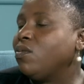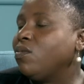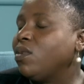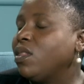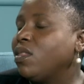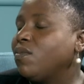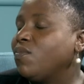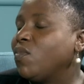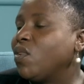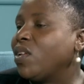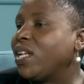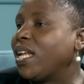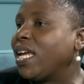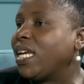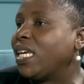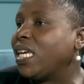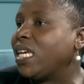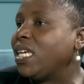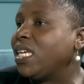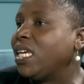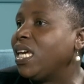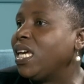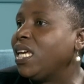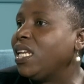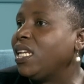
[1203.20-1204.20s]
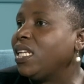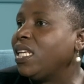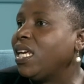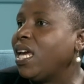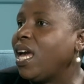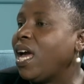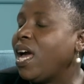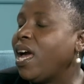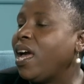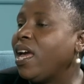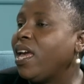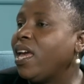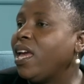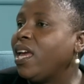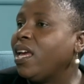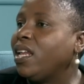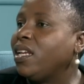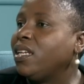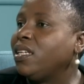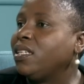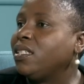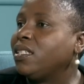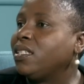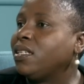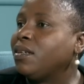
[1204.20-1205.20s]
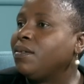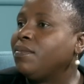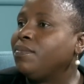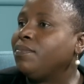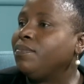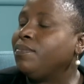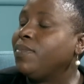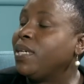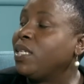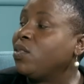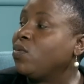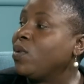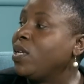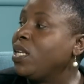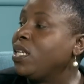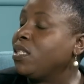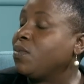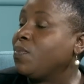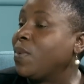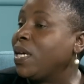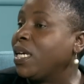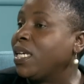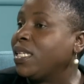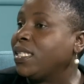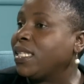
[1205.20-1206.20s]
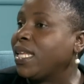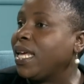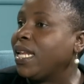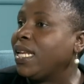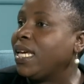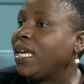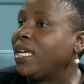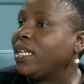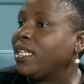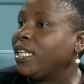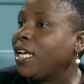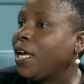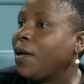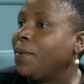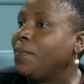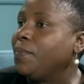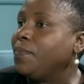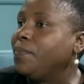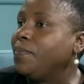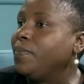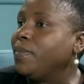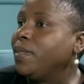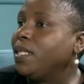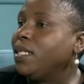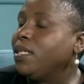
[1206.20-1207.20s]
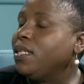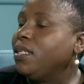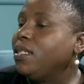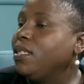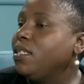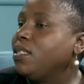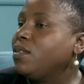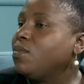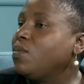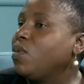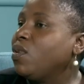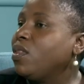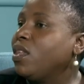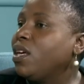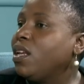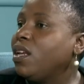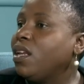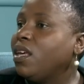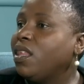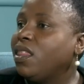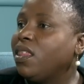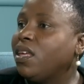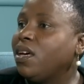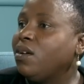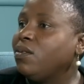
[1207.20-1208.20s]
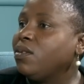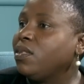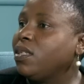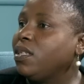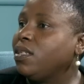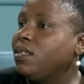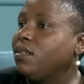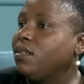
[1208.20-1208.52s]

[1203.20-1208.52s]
with Mohlaking area and as well as Bekesdal area. It's more than 1,000.